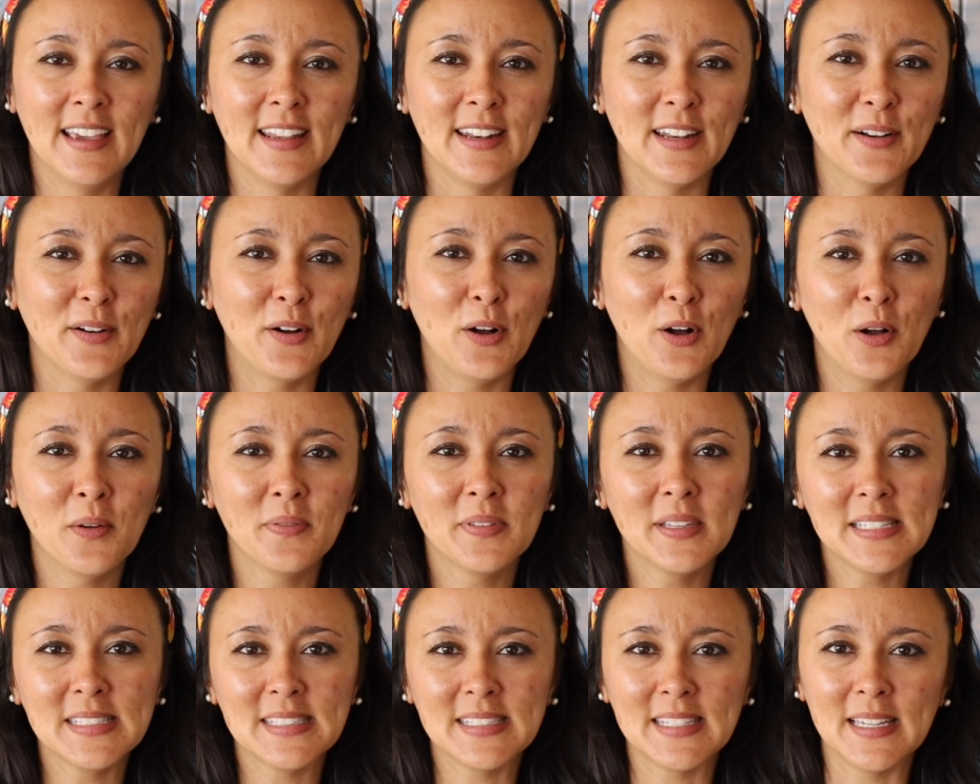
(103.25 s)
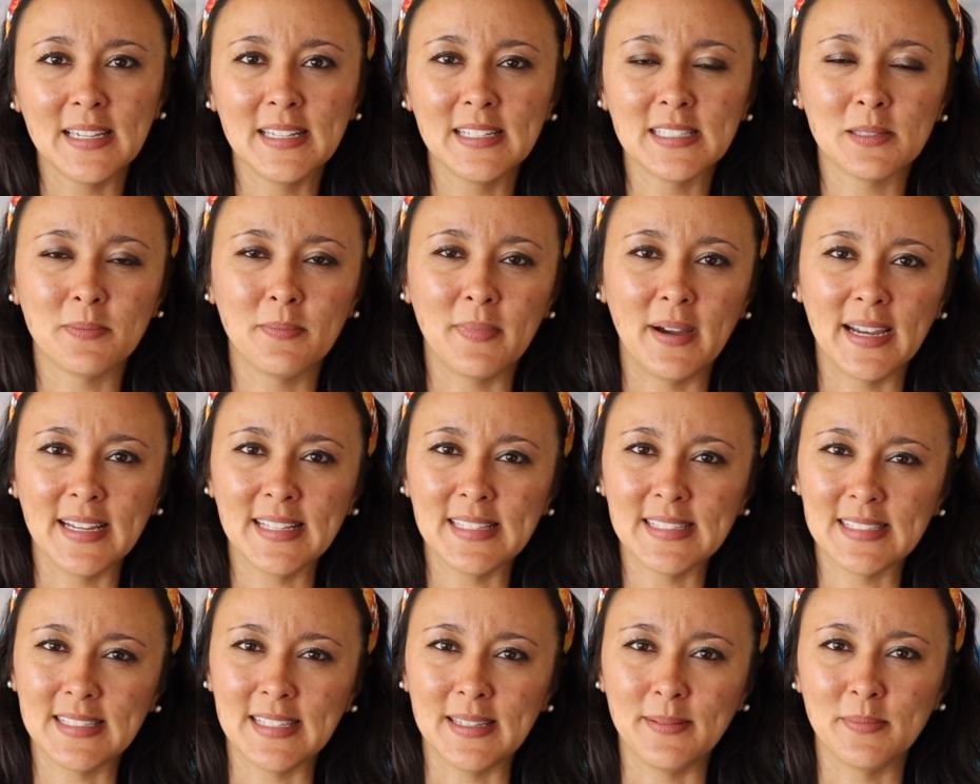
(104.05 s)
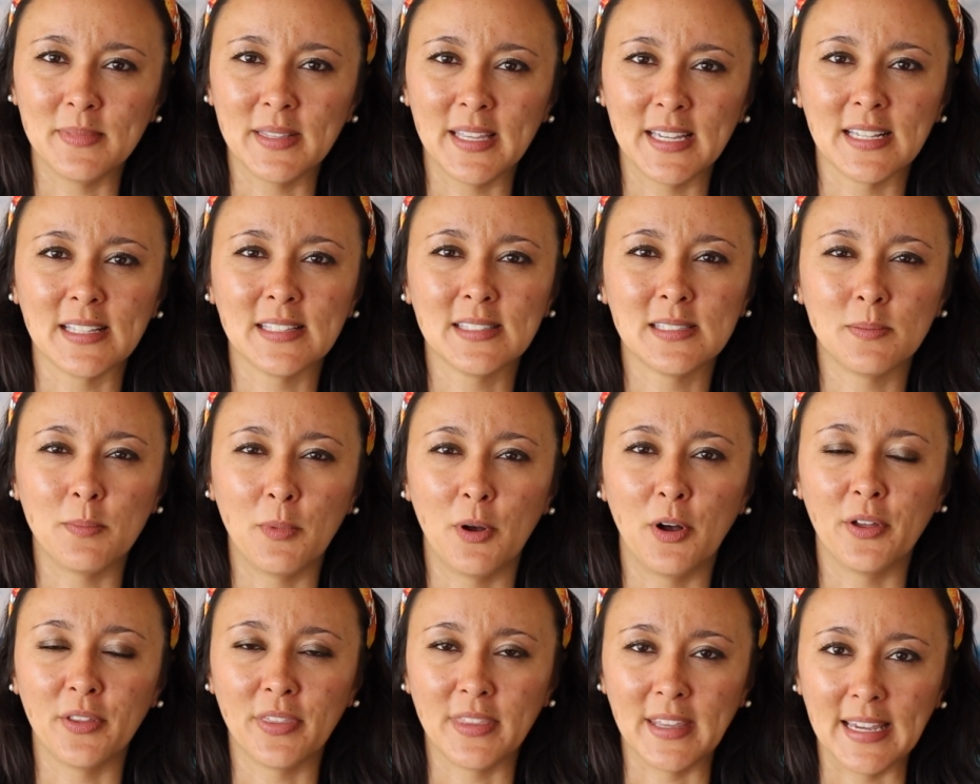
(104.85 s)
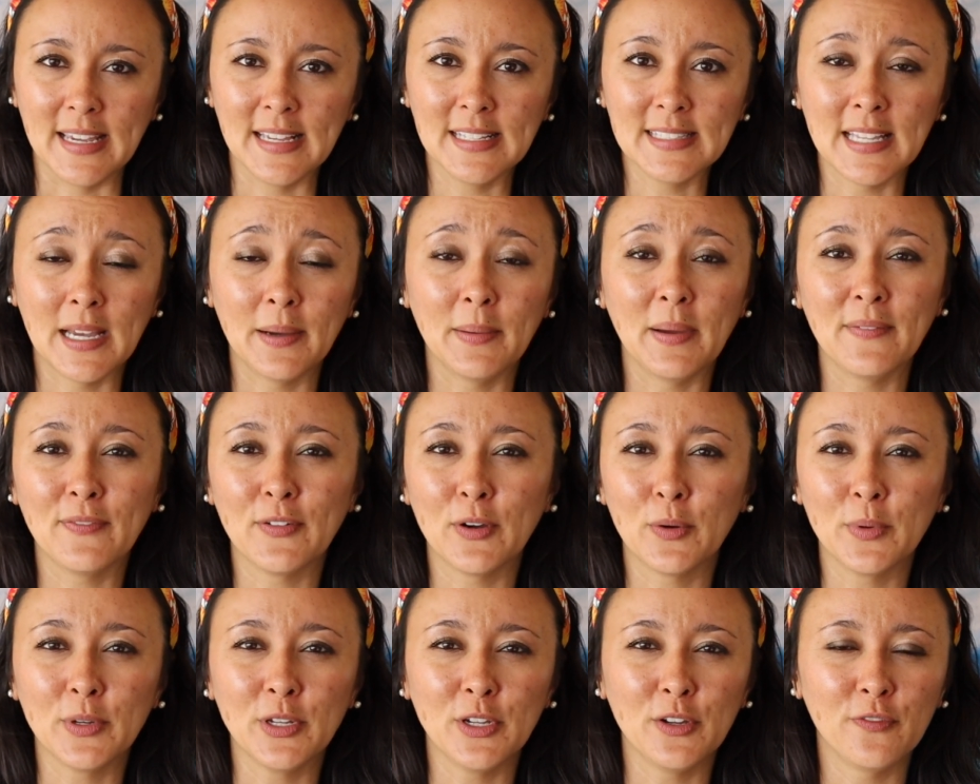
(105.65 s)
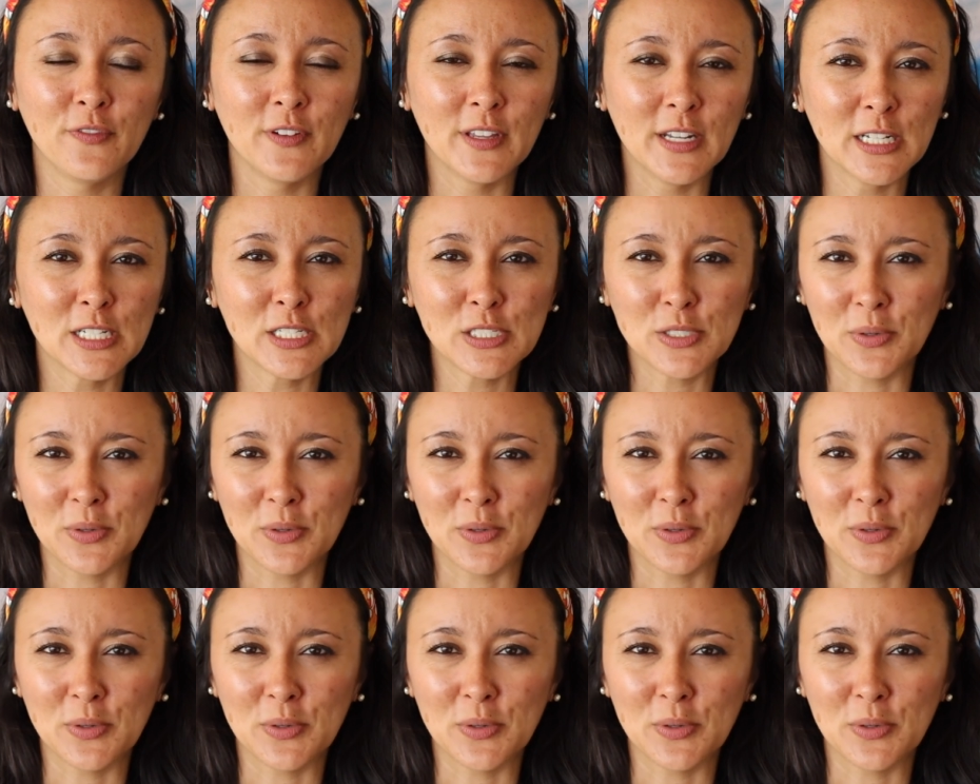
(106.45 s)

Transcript: Now, all of these things might seem like small things. However, when you finish